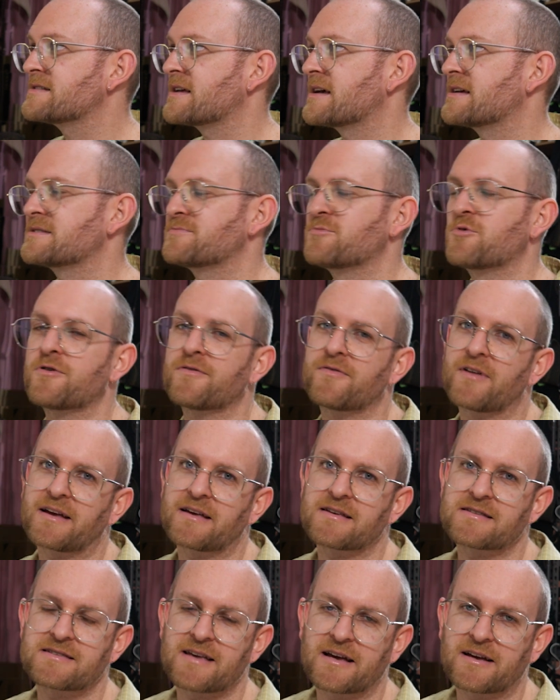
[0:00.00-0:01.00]
as more of like
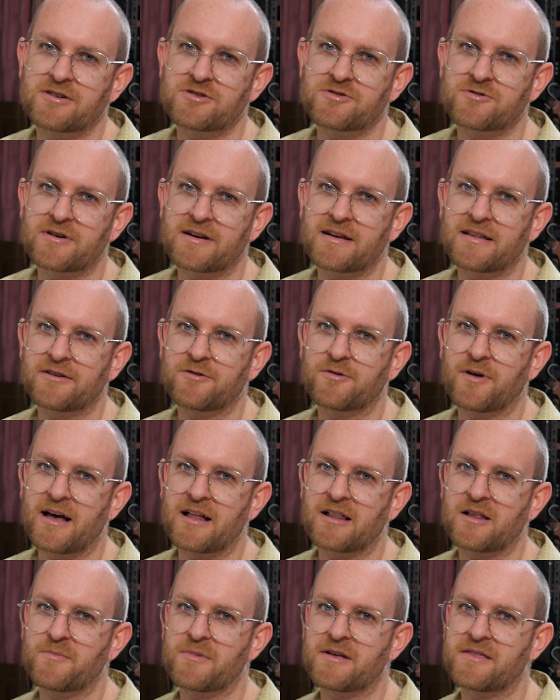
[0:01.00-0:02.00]
a secondary little
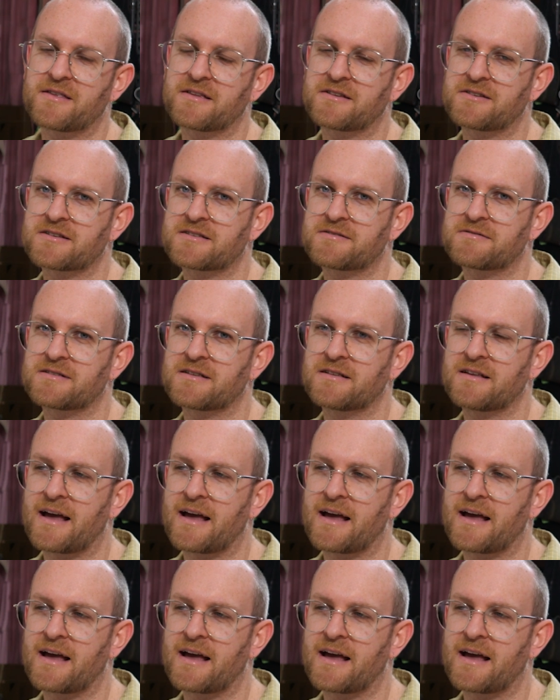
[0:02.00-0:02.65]
element that just